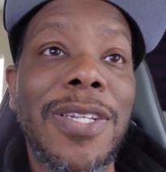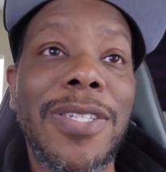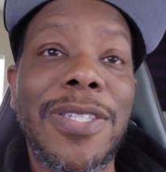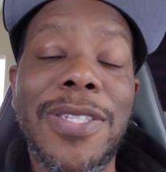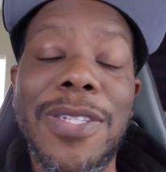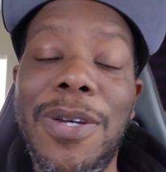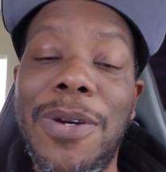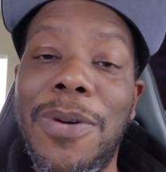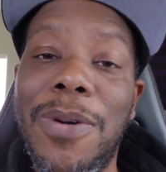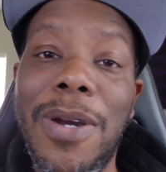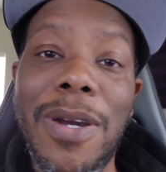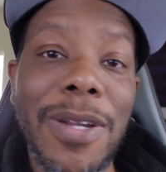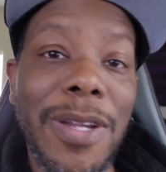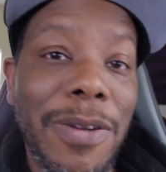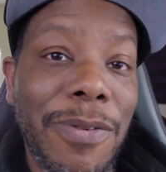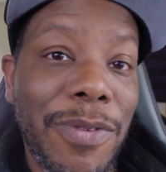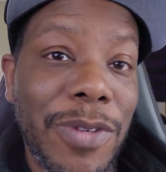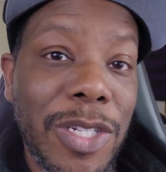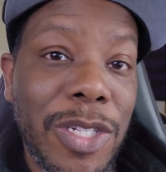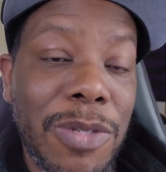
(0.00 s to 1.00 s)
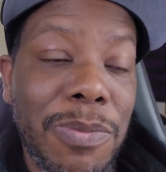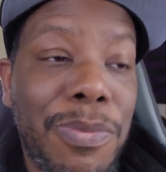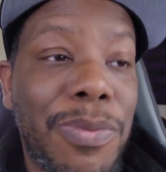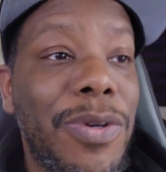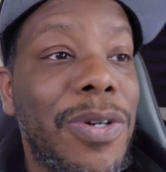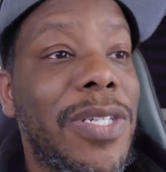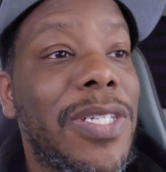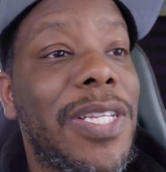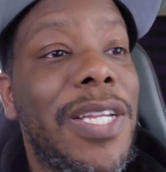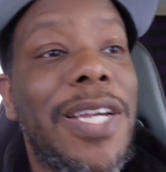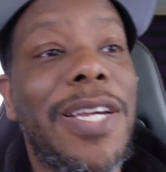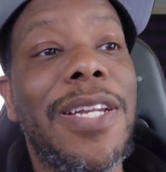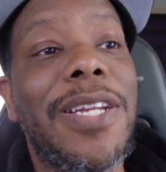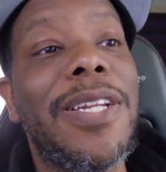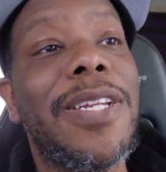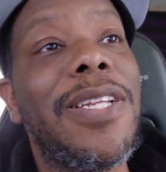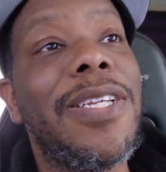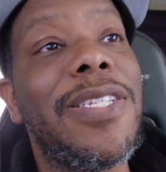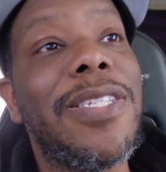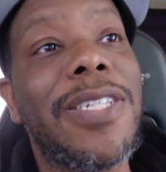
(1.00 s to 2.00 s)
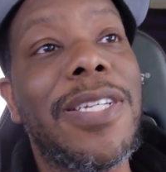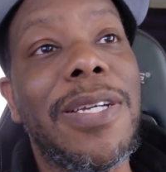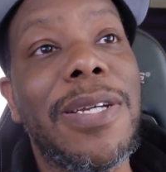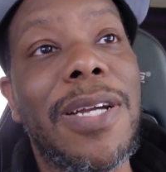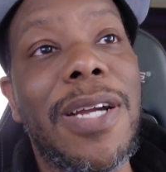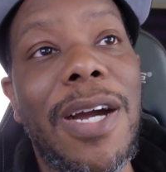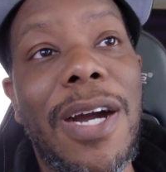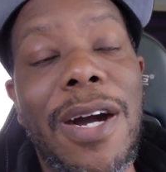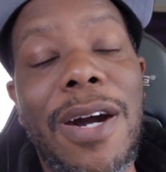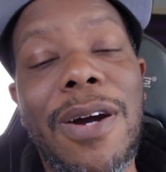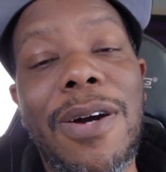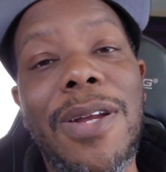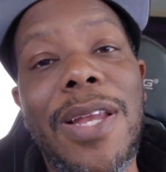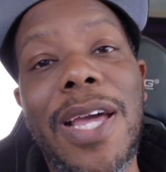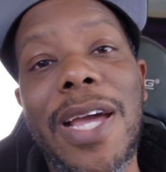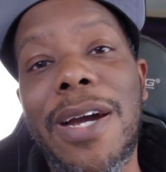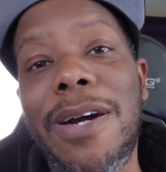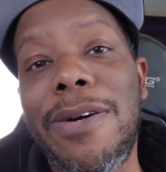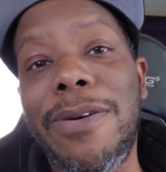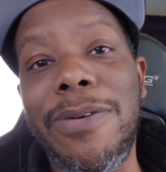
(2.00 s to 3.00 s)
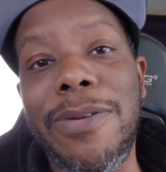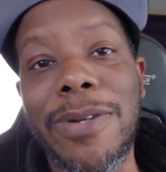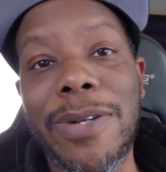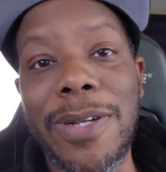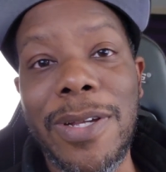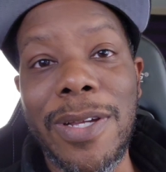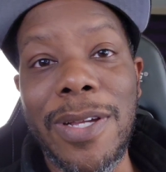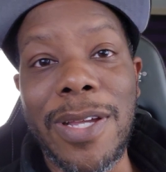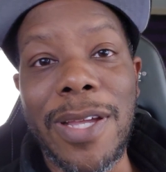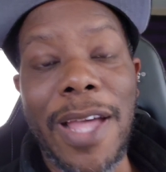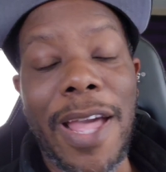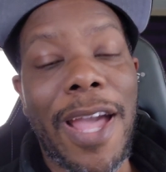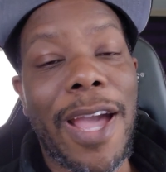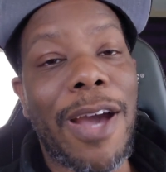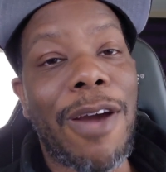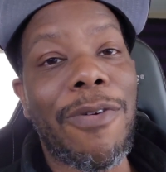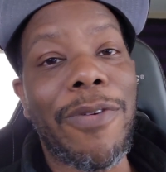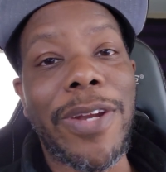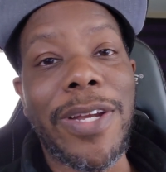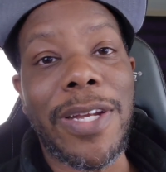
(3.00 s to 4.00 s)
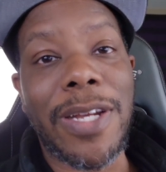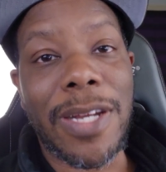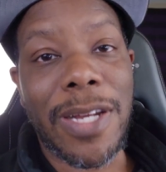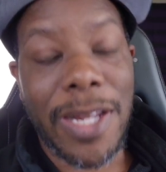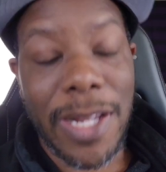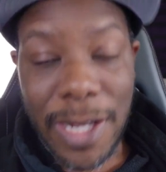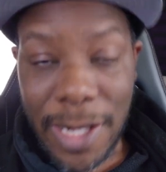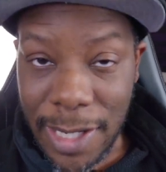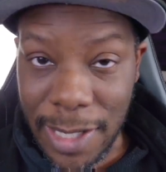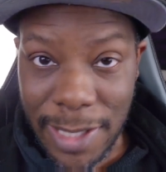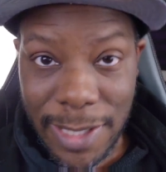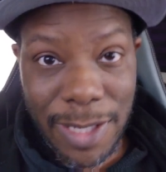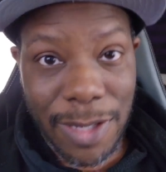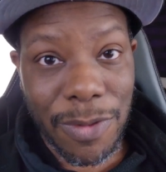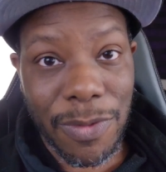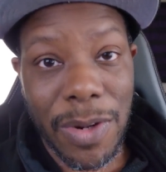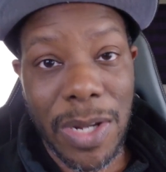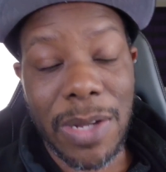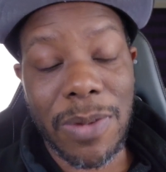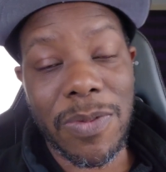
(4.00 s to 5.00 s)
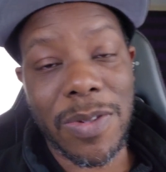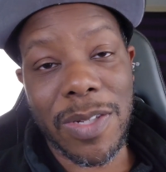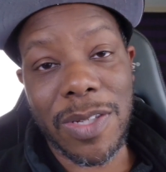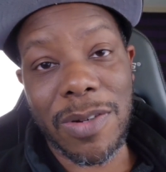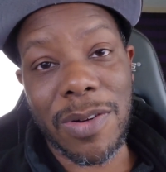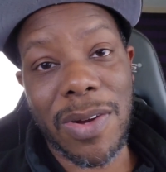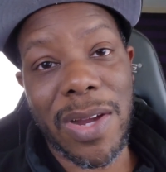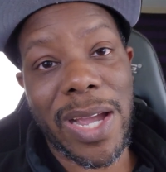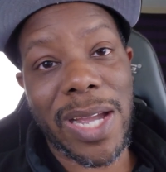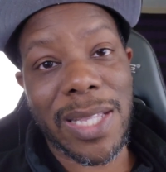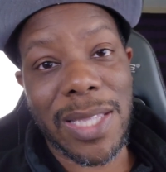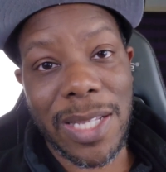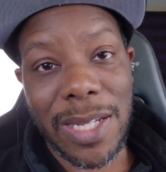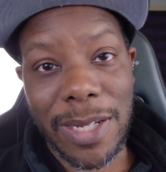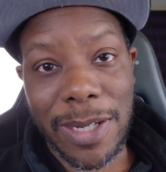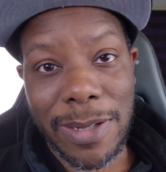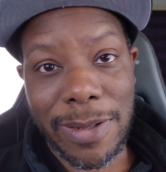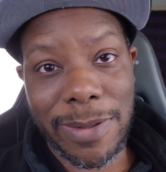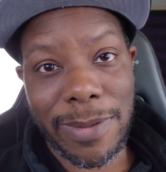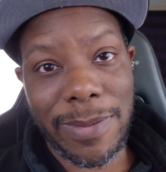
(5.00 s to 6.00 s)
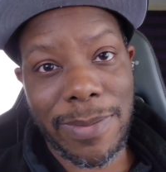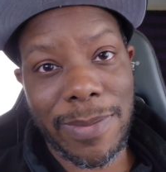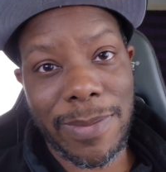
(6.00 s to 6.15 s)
So every sports analyst can call out how ridiculous the Ravens are acting.